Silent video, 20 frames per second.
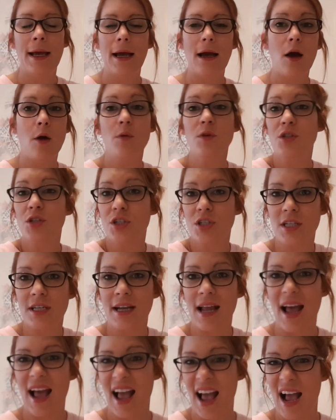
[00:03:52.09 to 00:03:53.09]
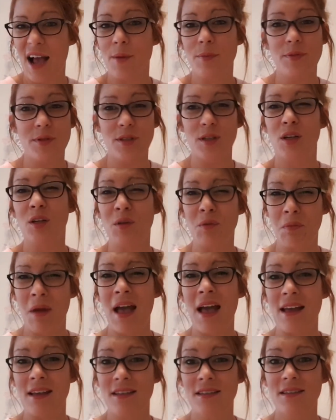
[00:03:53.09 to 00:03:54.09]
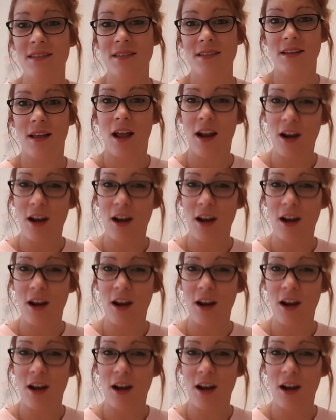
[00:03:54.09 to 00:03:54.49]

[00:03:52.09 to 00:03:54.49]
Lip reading: I was just an absolute mess.